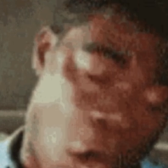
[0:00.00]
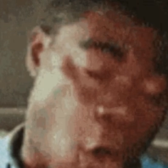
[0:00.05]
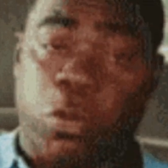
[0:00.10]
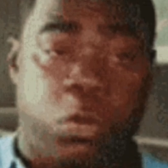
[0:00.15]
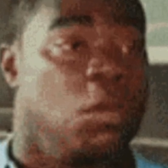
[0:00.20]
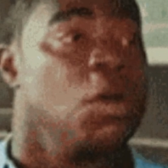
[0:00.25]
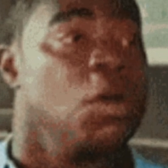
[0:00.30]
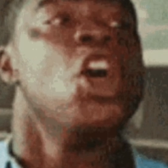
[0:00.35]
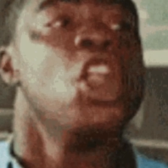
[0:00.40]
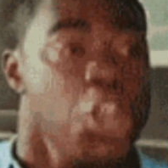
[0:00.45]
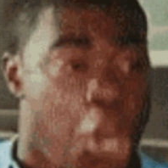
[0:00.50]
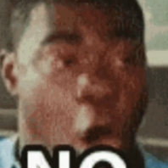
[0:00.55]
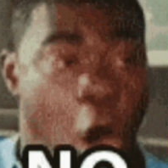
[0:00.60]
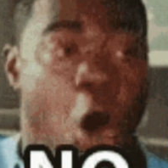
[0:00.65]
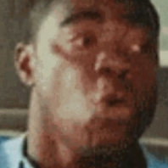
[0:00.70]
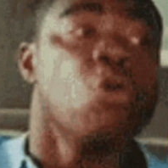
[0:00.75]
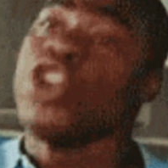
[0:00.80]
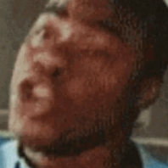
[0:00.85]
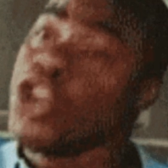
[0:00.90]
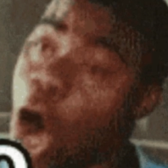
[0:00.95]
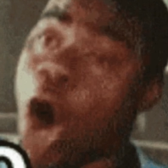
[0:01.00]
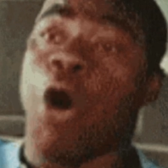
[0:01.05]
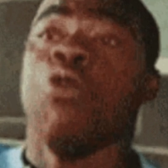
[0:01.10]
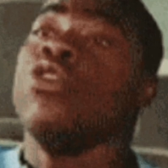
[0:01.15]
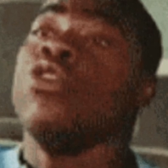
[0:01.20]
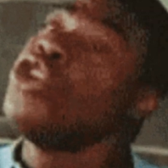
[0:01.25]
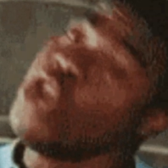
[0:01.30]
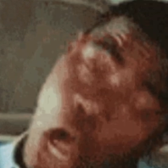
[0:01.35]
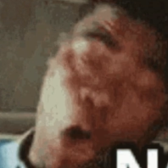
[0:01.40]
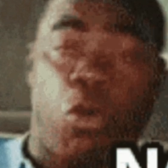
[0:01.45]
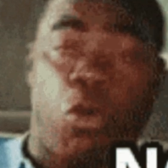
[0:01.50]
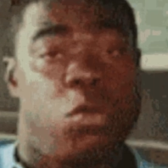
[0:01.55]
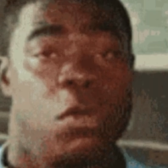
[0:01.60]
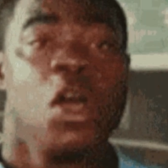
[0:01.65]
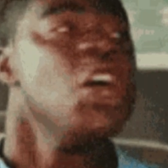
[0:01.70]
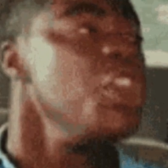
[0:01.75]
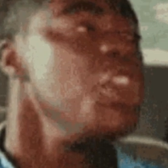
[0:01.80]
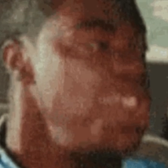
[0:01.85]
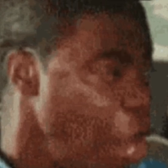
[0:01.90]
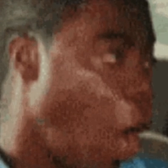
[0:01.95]
could have done a whole lot better.
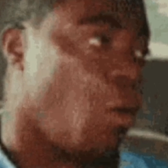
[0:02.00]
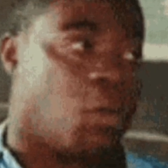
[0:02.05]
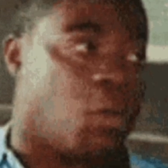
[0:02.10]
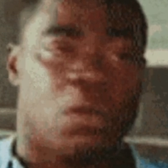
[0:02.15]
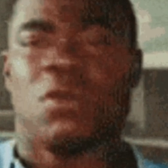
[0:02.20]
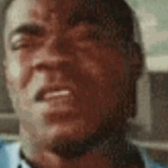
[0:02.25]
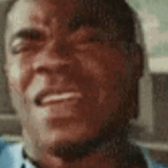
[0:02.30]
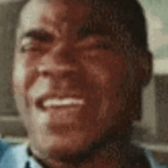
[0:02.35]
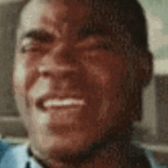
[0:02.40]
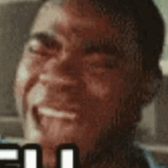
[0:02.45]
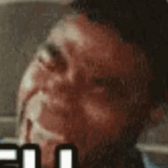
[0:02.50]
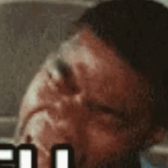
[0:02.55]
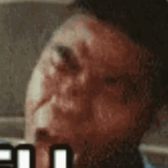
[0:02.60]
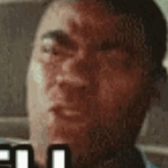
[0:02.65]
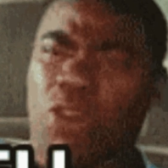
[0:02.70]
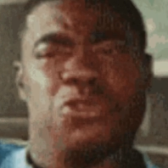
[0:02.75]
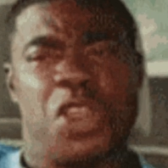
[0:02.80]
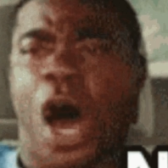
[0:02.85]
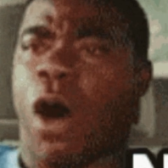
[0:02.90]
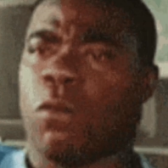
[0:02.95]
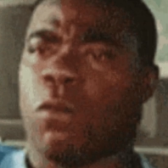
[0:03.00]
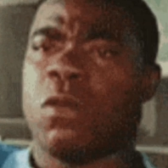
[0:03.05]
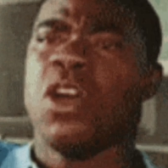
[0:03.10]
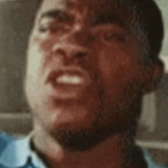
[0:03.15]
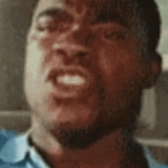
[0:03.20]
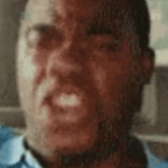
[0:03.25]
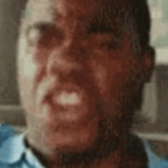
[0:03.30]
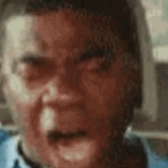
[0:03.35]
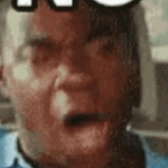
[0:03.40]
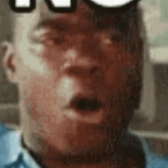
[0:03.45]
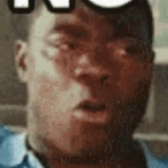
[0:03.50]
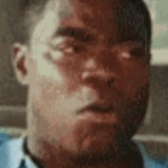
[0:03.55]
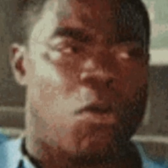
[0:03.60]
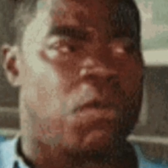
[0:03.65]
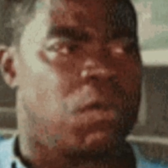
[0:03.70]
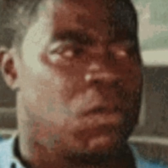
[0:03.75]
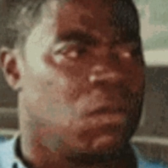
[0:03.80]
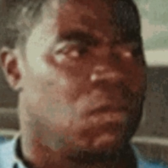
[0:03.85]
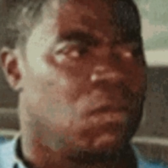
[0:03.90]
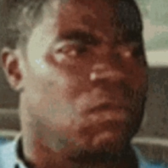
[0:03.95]
You could have done a whole lot better.
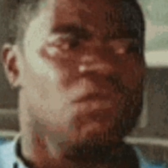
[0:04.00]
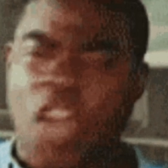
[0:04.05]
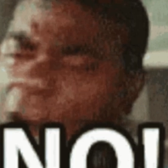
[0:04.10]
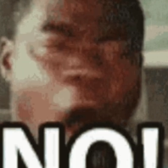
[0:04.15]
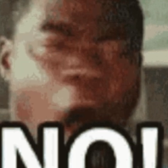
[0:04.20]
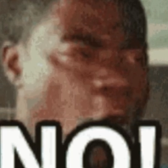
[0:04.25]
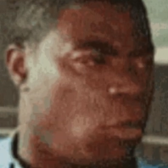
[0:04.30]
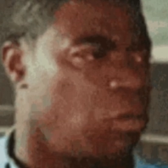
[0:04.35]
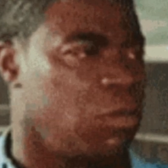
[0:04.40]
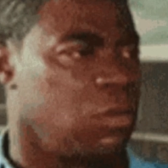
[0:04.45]
All